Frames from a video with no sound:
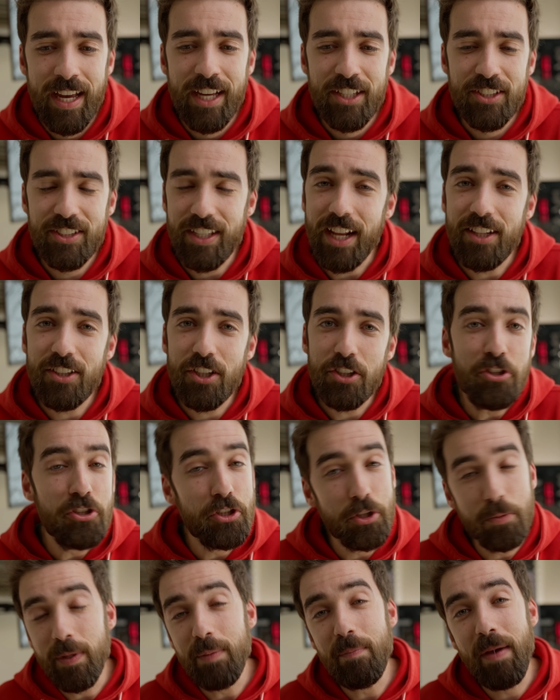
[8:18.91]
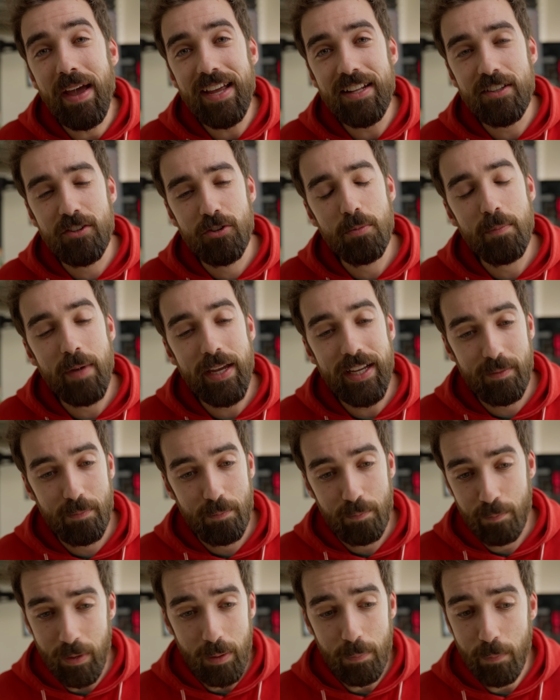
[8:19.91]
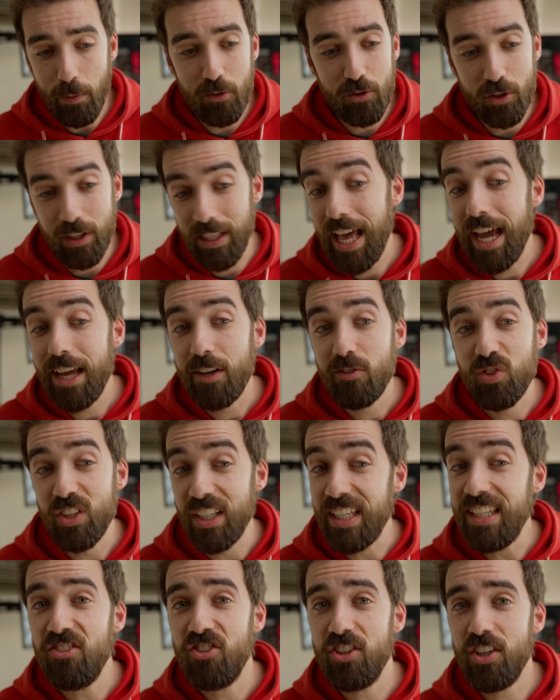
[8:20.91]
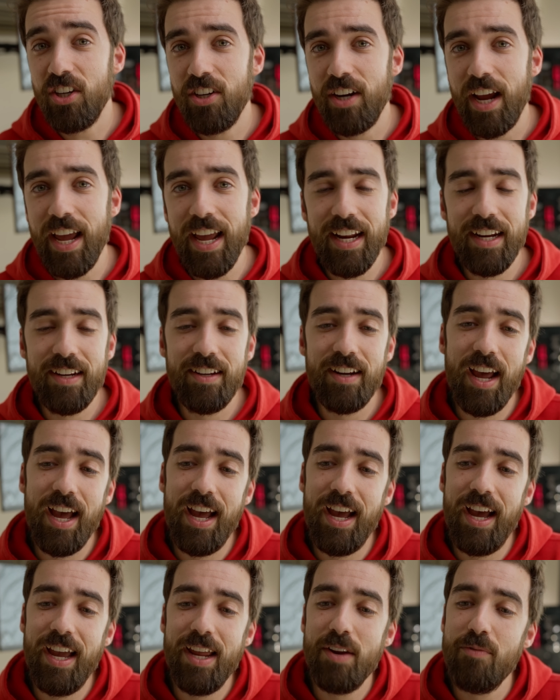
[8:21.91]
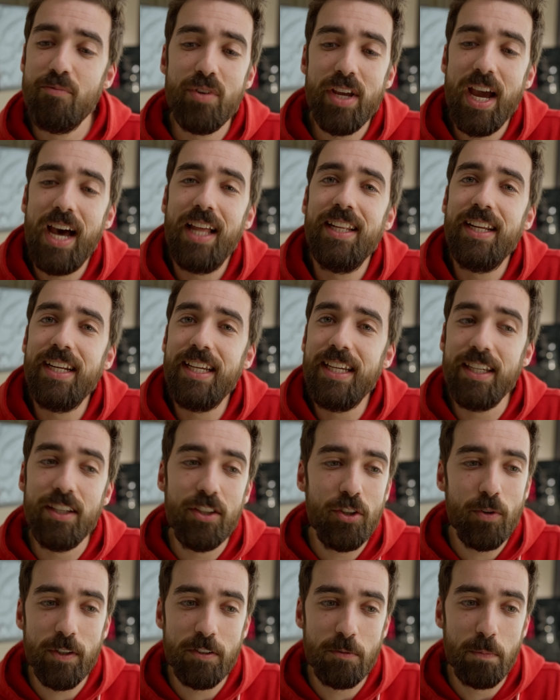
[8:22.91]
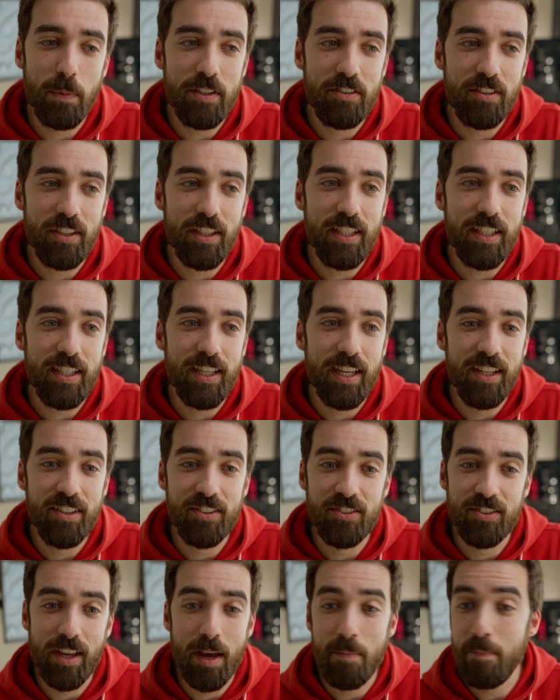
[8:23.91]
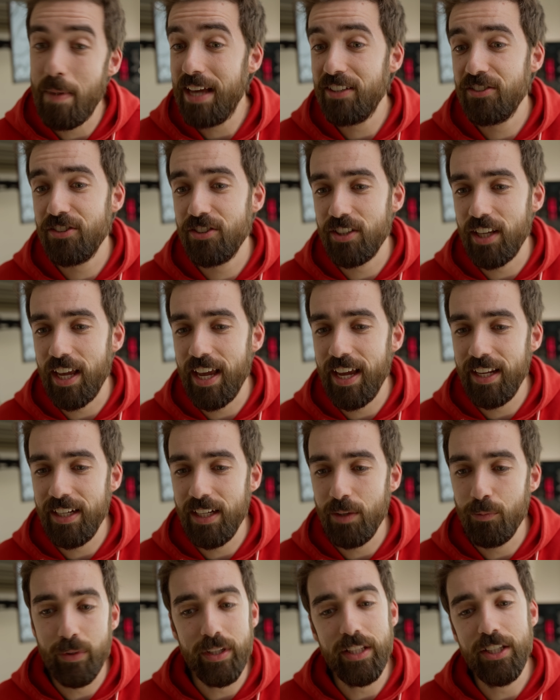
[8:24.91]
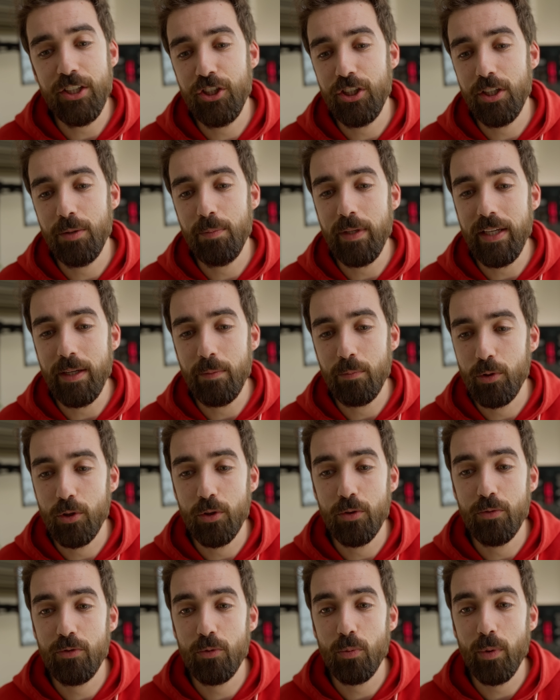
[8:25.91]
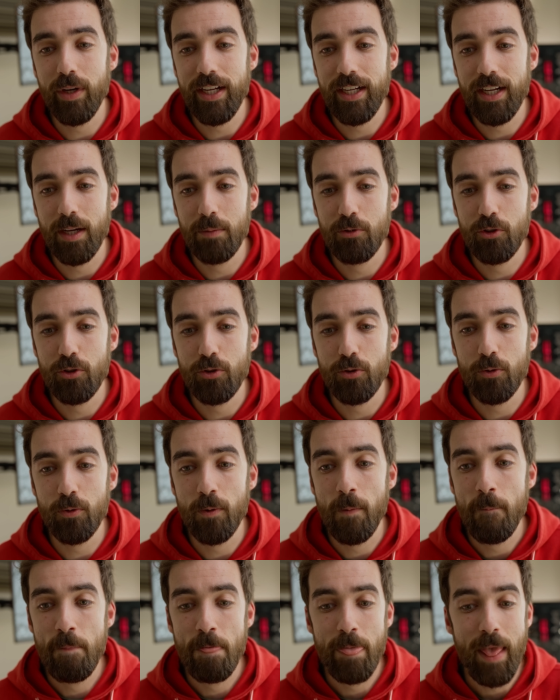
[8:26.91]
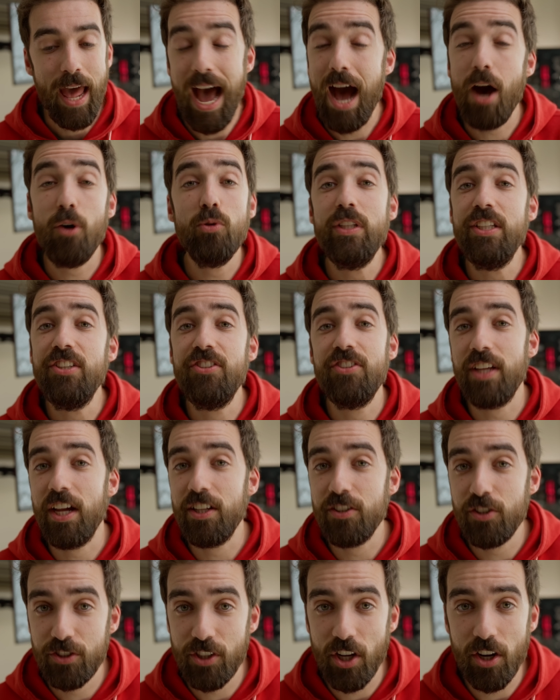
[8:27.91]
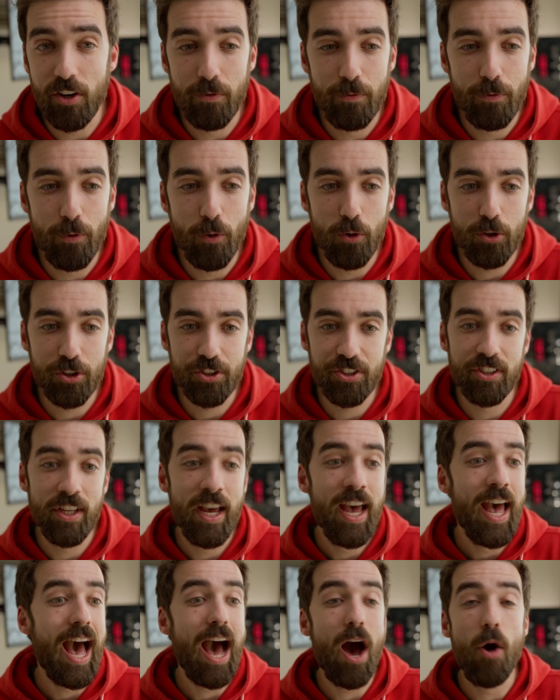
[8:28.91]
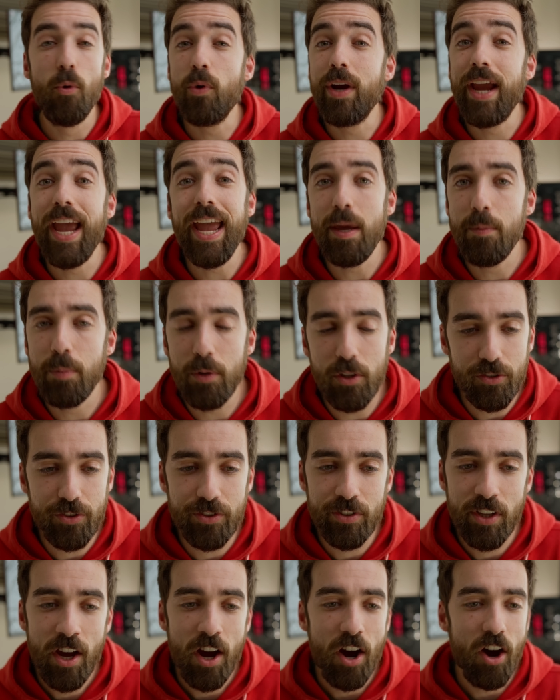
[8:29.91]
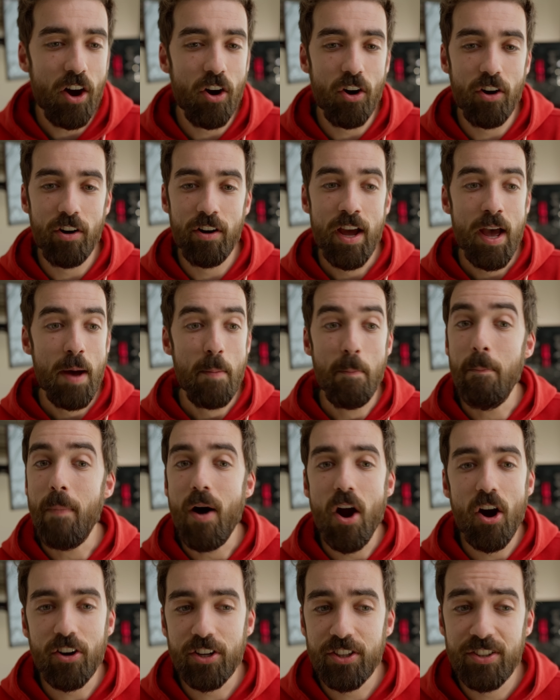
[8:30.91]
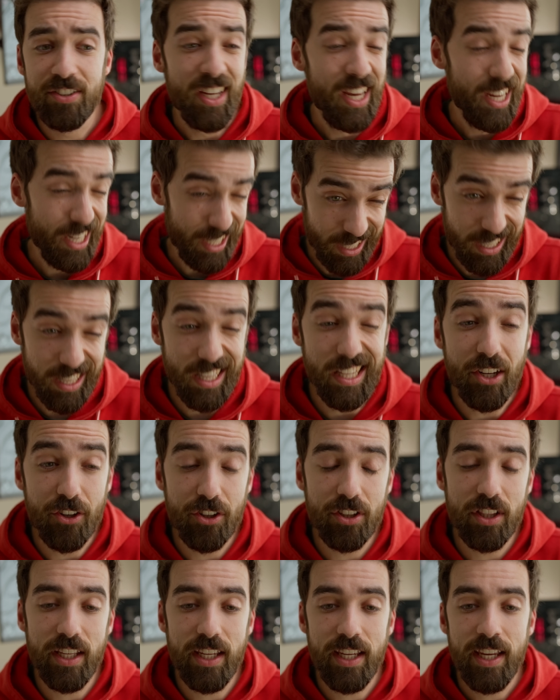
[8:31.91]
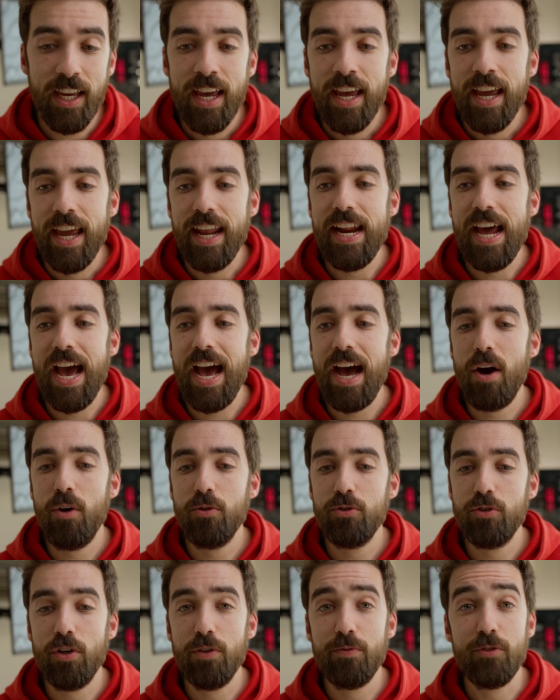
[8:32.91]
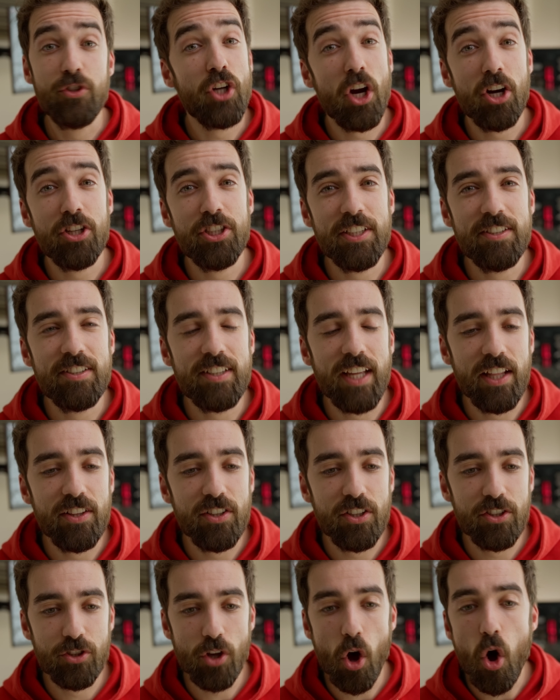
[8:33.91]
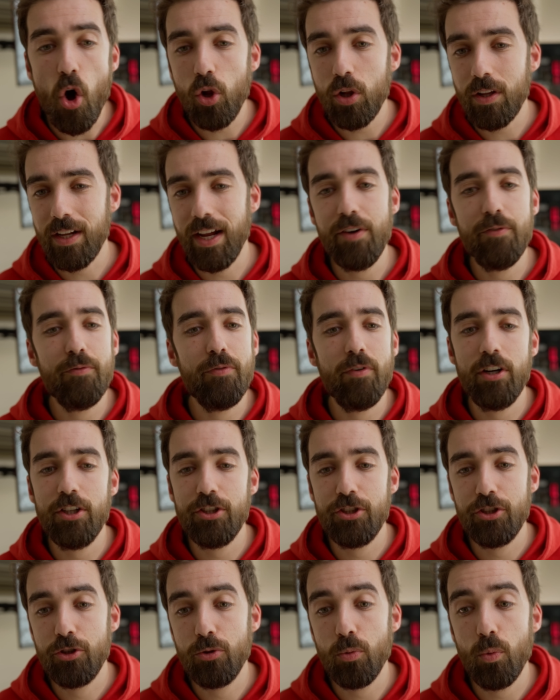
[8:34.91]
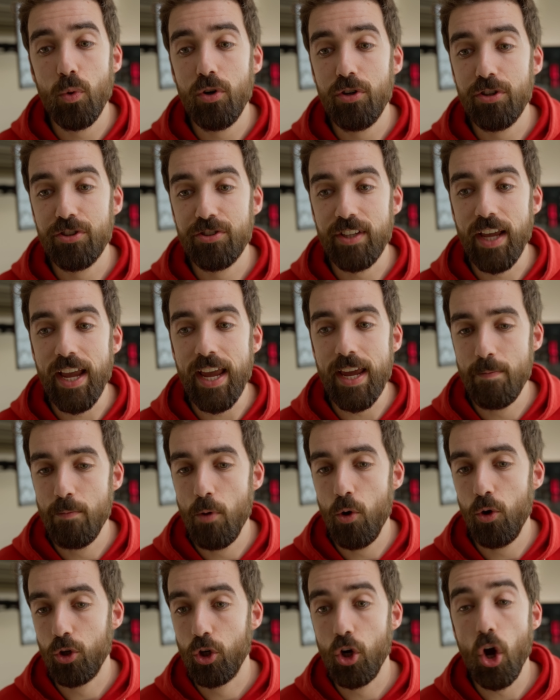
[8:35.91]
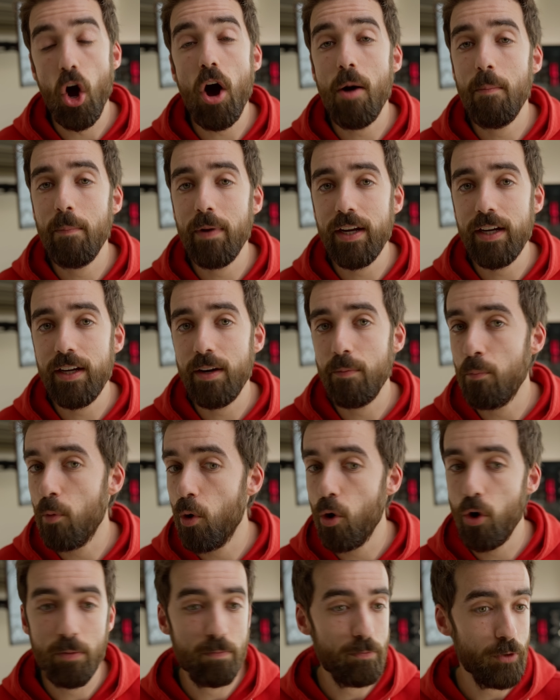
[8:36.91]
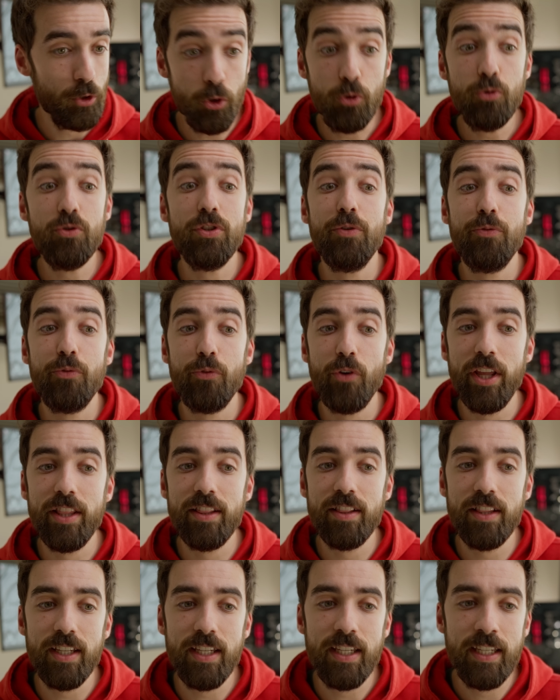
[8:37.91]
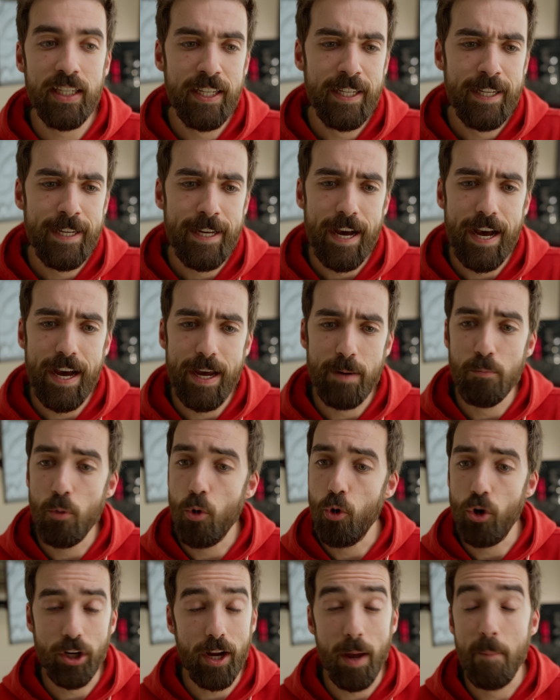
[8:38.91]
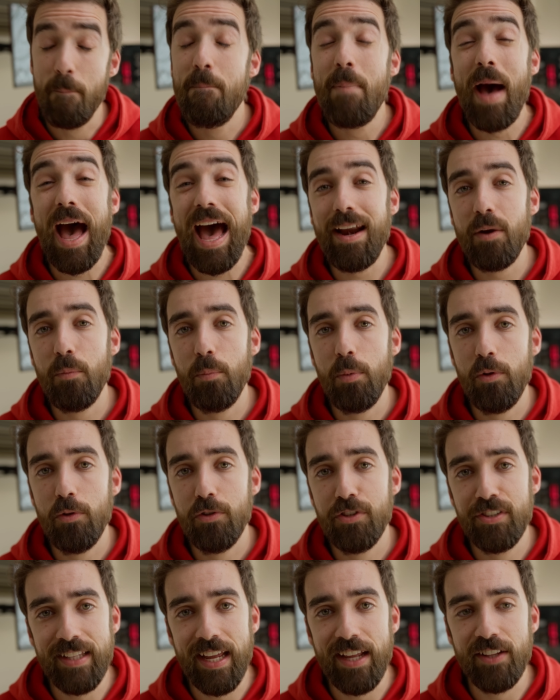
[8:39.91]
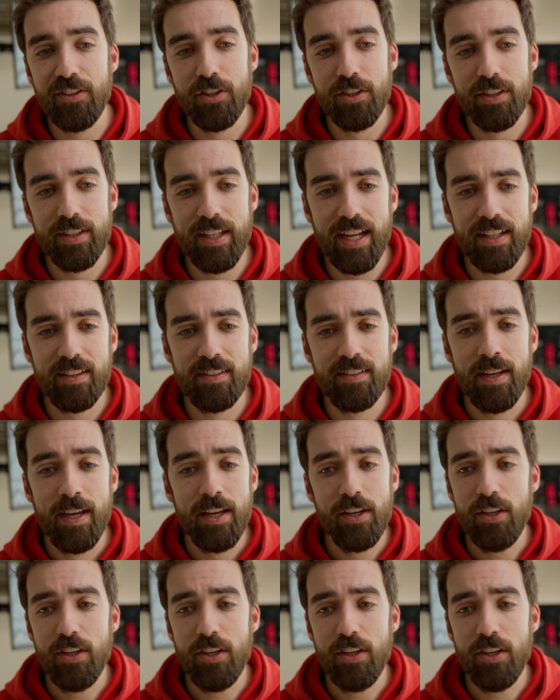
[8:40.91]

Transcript: Standards should be made to make people's lives easier and uh, in reality USB-C is a mess and it really should be improved when it comes to how these standards are enforced, how cables are marked clearly and how sort of charging standards all converge towards a more common, more user-friendly and more compatible standard that,